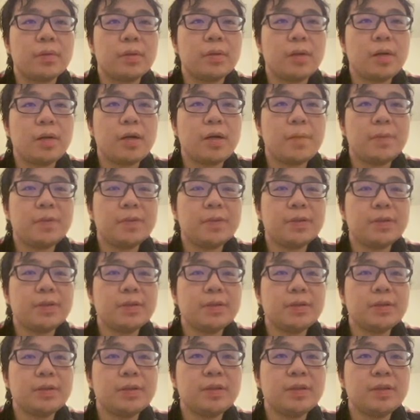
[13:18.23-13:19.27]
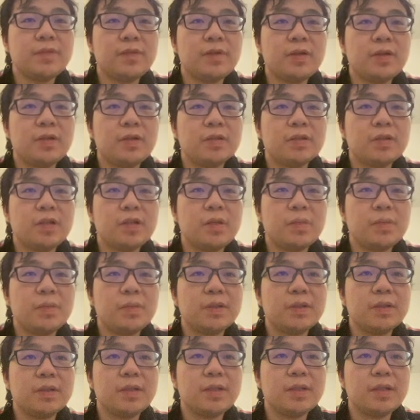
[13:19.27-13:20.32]
Option default
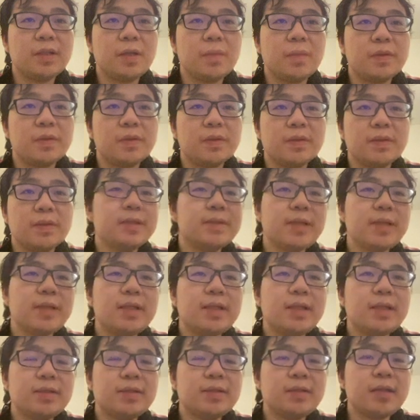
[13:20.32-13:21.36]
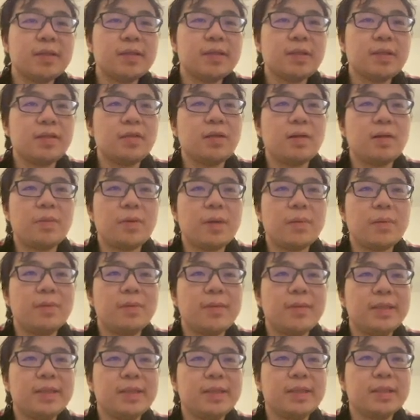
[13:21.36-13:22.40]
option link option. That's not
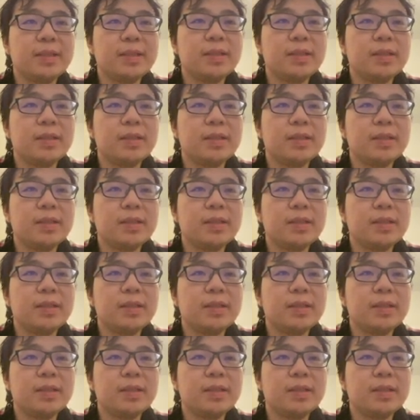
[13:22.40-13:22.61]
problematic.